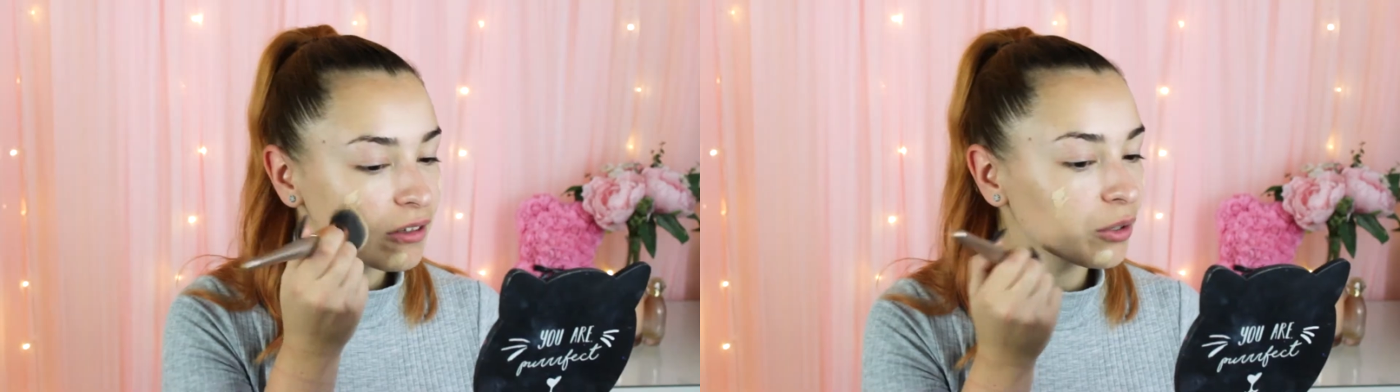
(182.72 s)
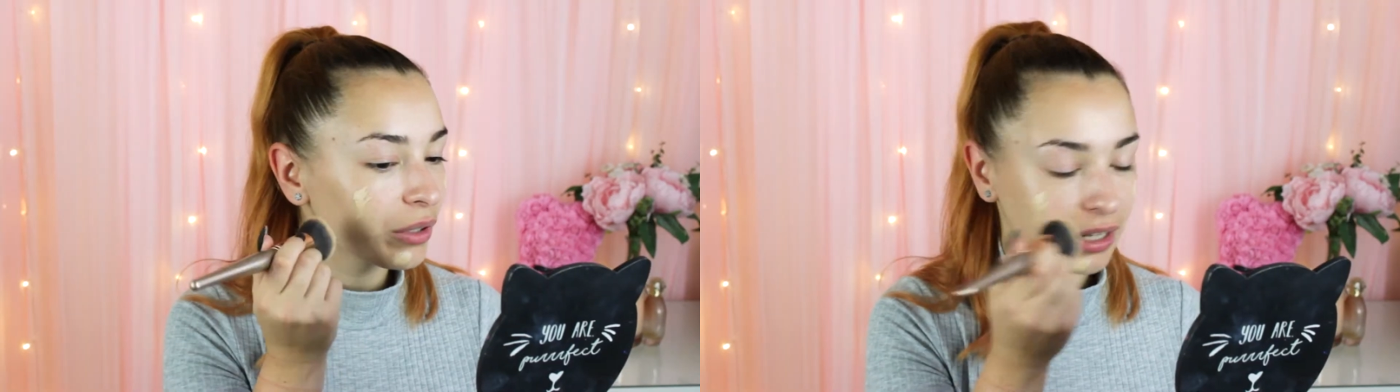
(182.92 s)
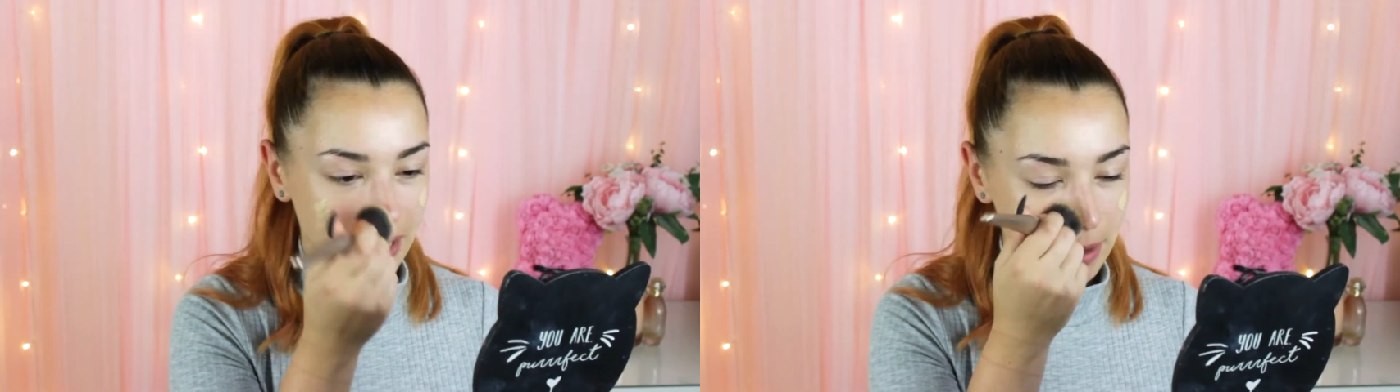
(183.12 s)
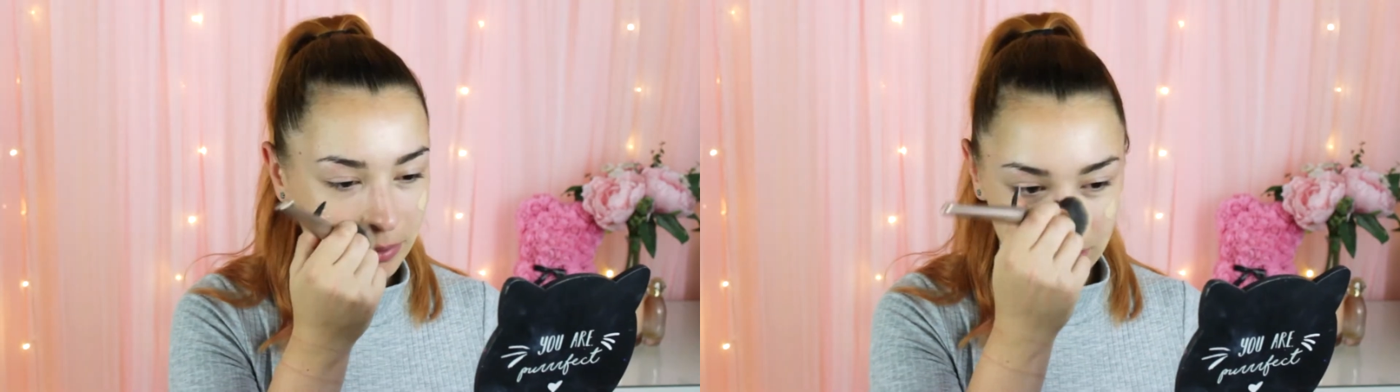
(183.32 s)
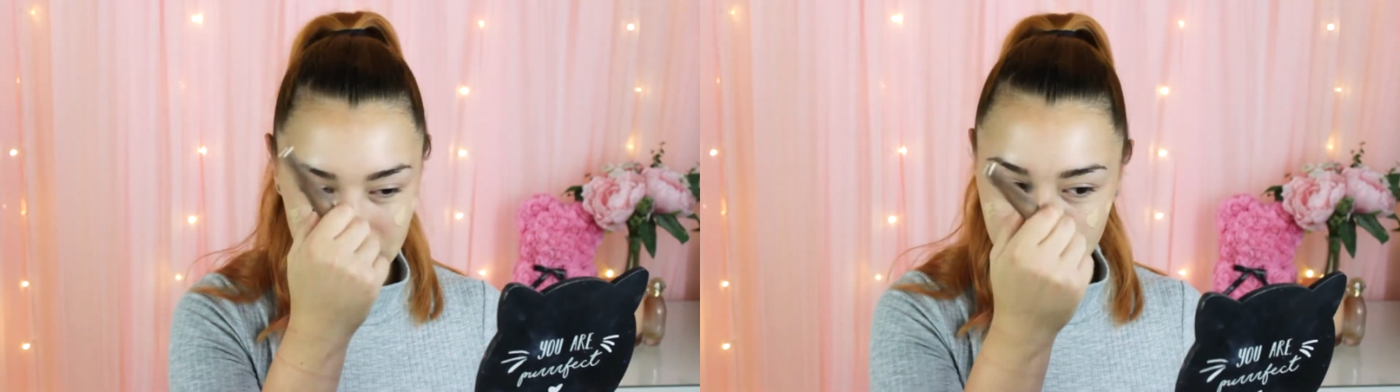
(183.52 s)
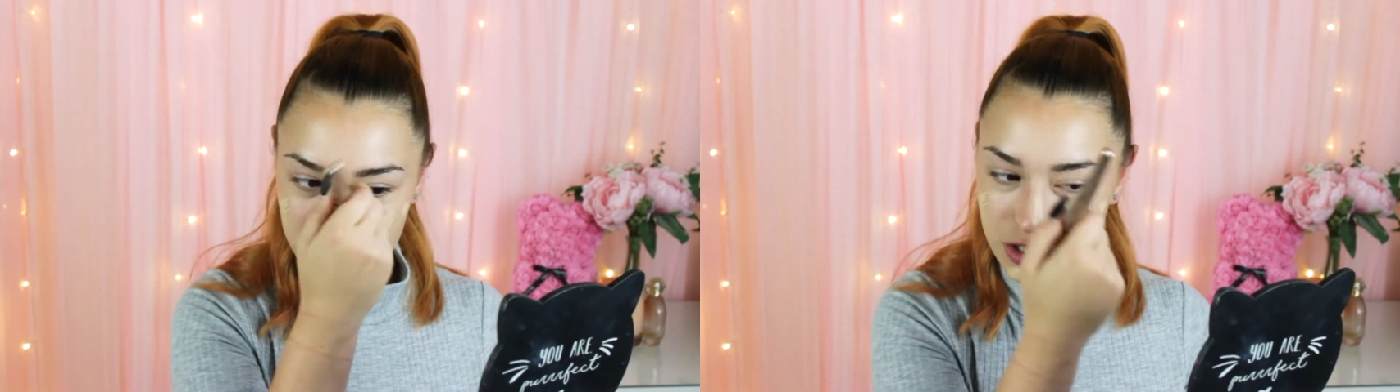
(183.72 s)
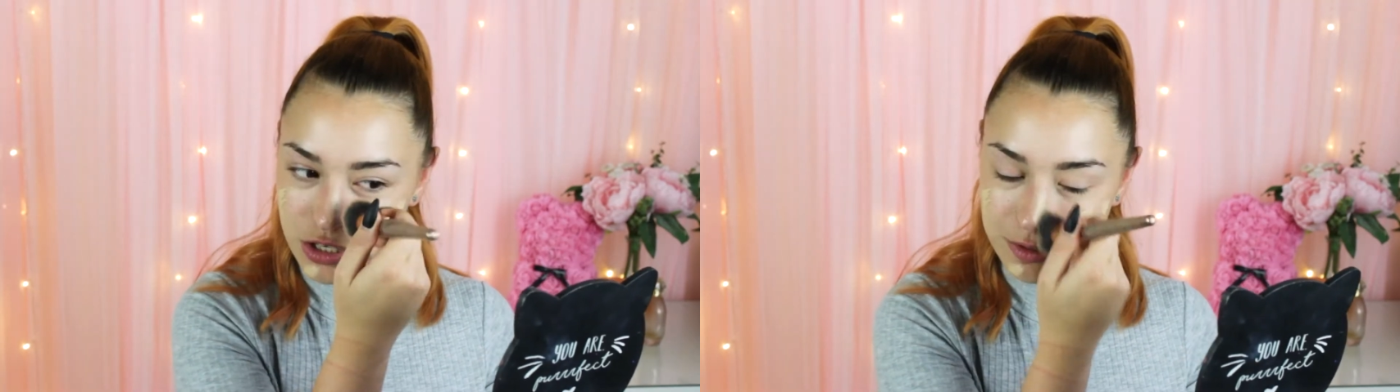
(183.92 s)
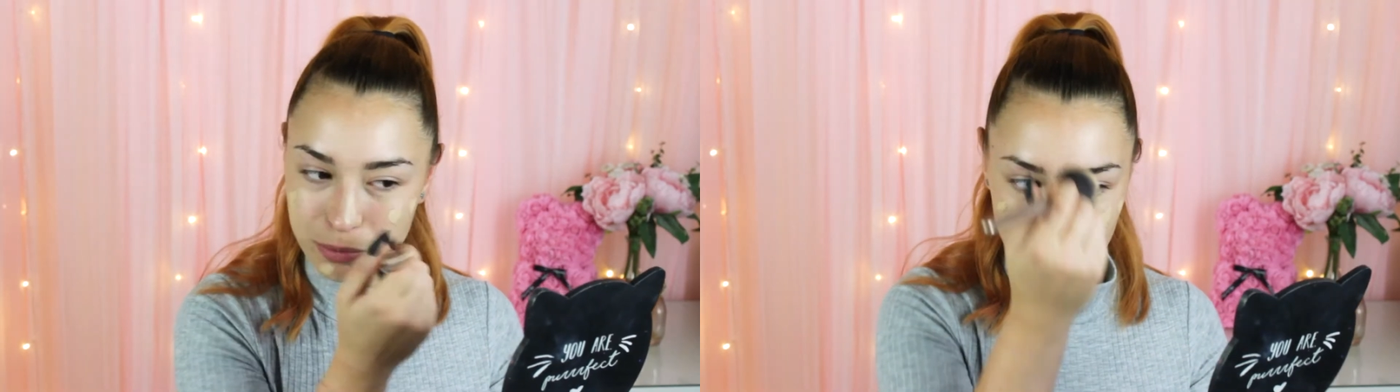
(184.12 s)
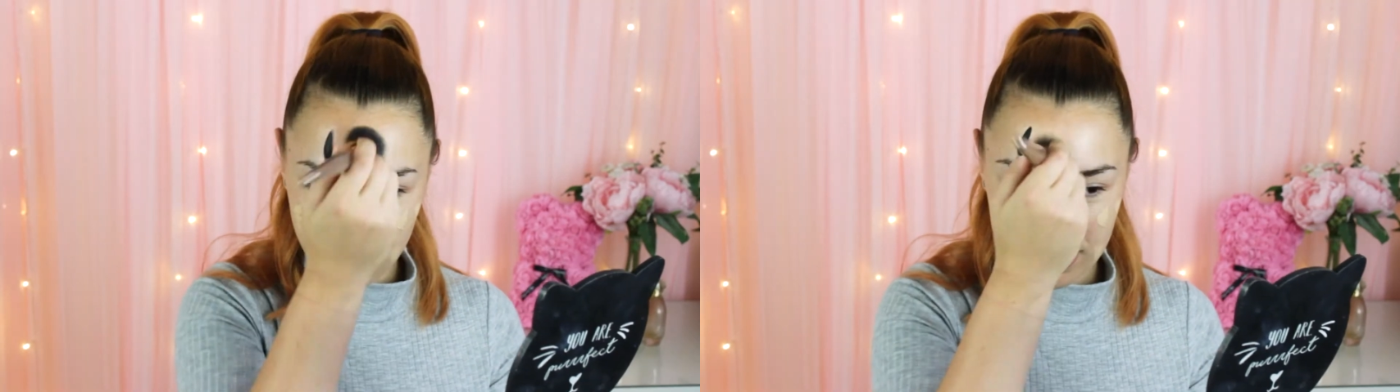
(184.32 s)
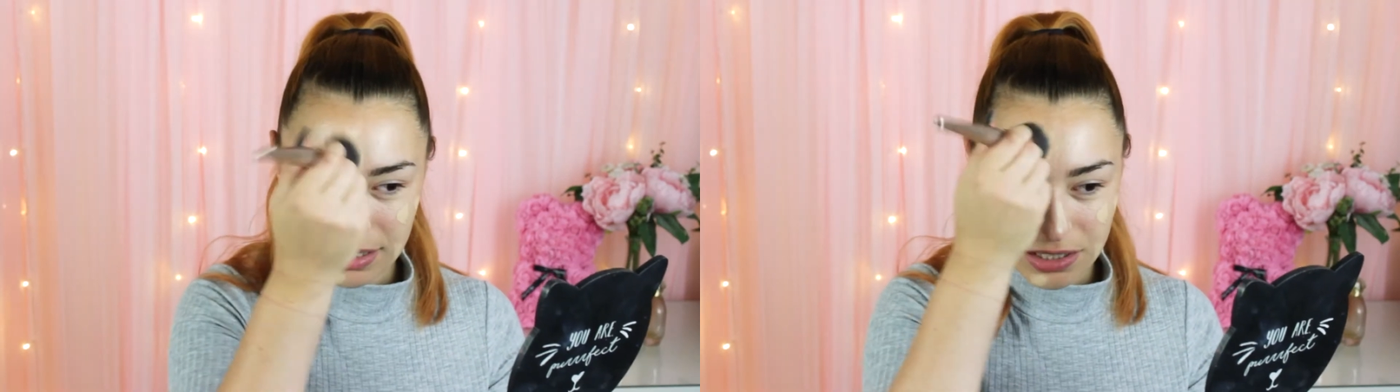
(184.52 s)
Okay, I'm gonna
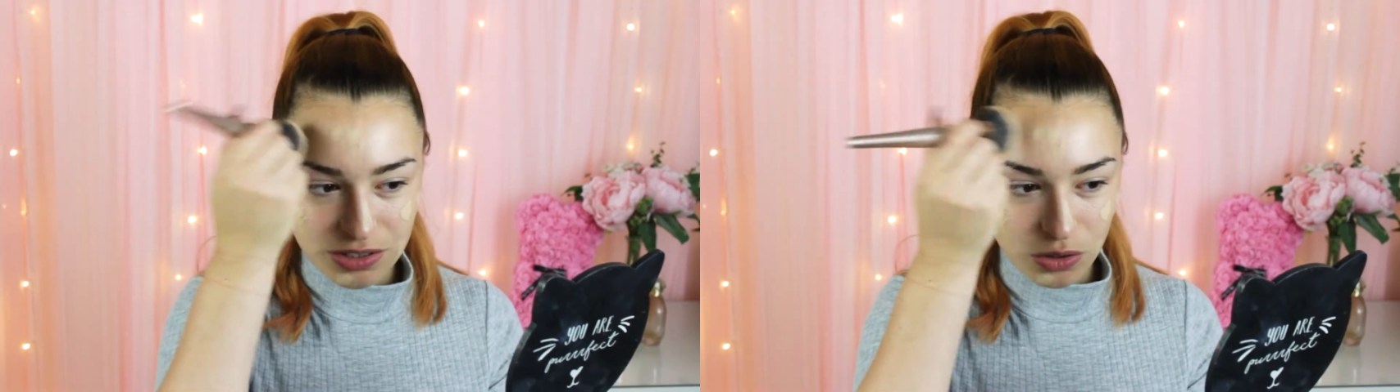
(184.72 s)
spread it